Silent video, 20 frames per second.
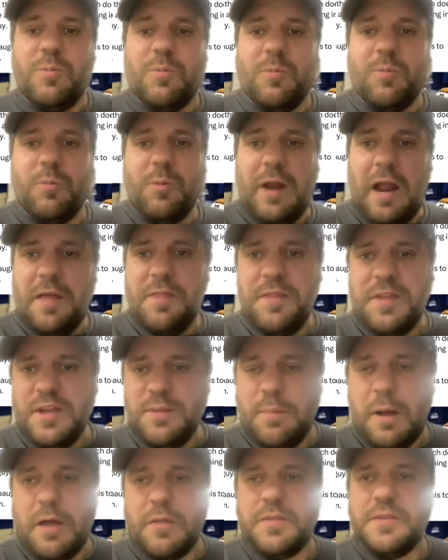what I think
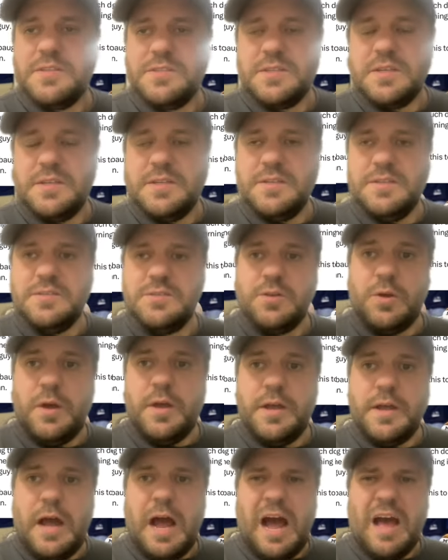about this is,
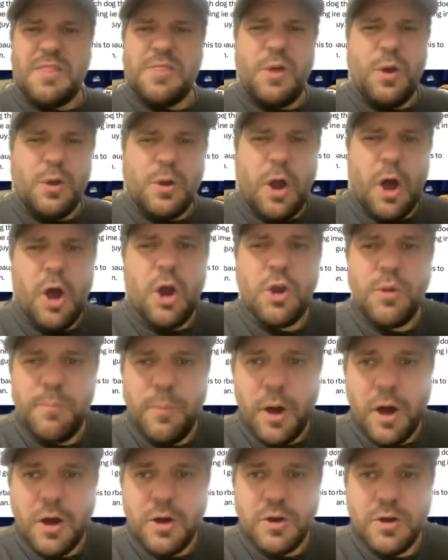like, I thought
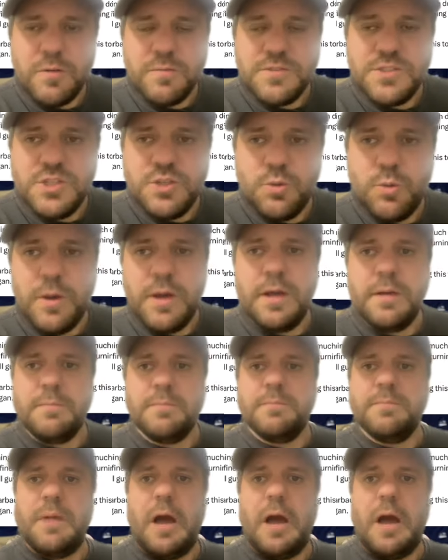Harbaugh loved UM.